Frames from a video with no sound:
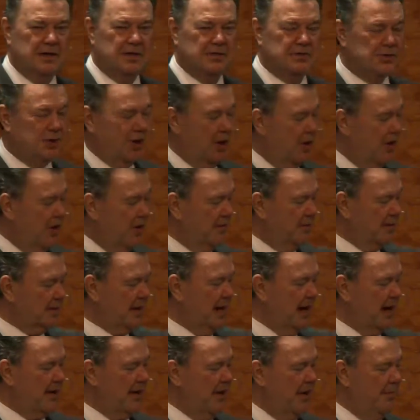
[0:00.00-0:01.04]
Jehovah
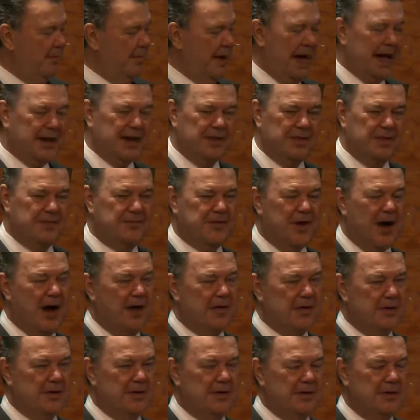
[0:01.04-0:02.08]
God Almighty, the
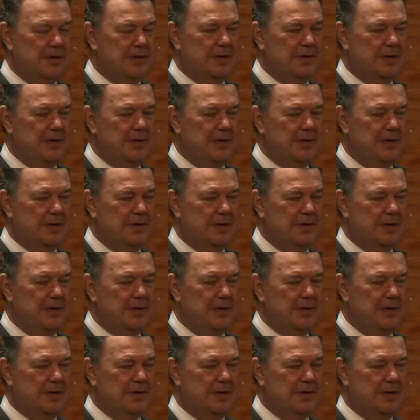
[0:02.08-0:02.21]
Father,